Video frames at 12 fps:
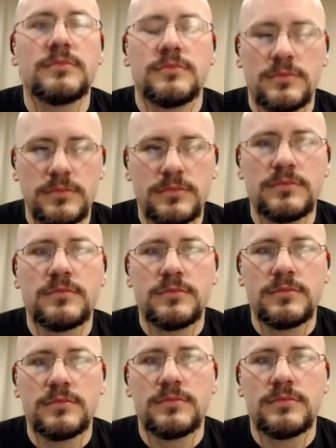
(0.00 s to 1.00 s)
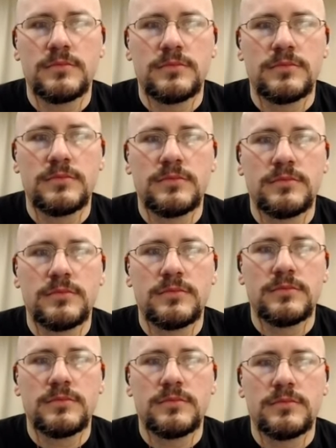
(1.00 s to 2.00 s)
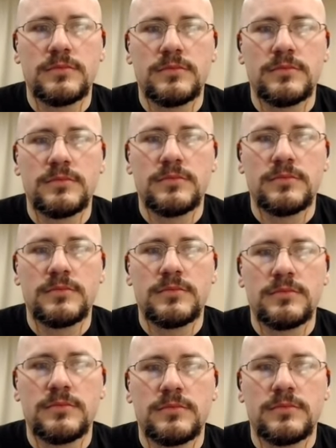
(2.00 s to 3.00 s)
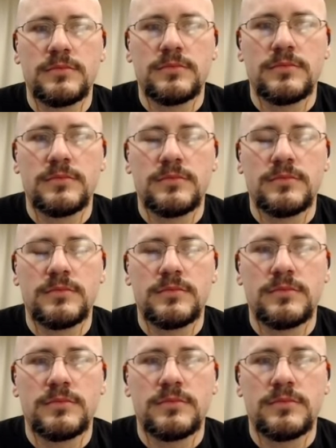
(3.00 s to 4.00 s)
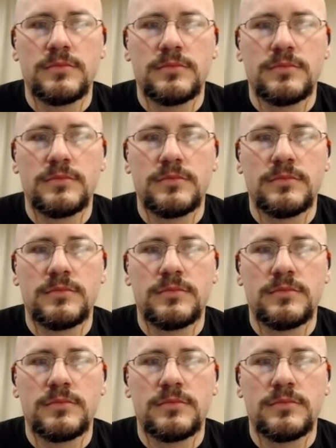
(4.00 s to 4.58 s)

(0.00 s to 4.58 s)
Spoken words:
No words are spoken by the person on screen.